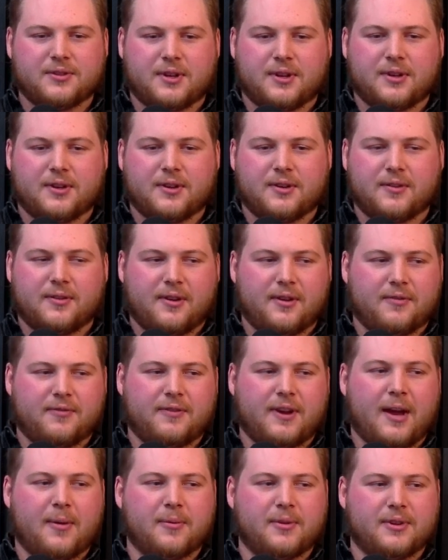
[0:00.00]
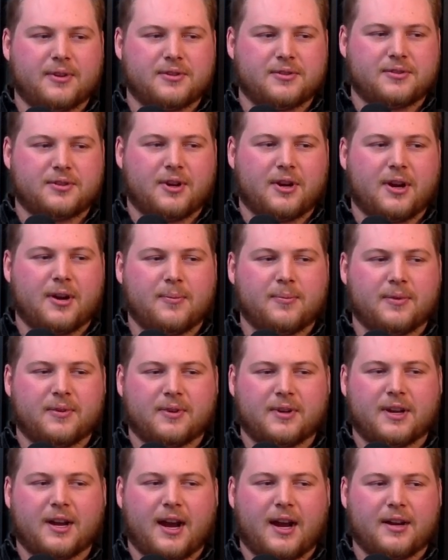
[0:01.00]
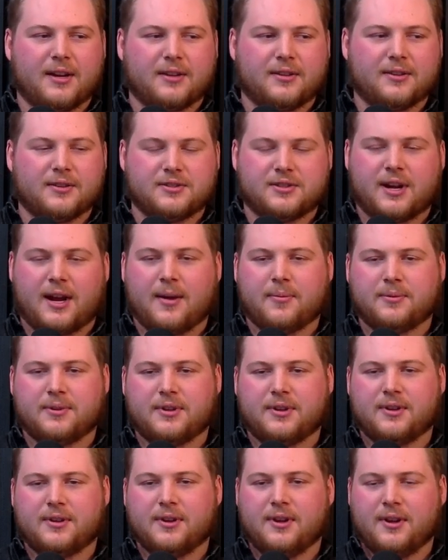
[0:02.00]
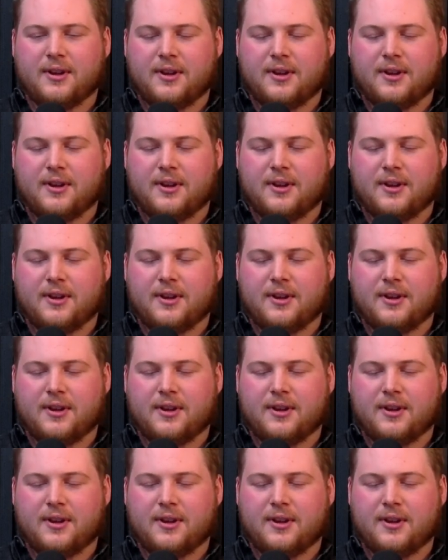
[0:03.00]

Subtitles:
done a fabulous job in guiding the chapter.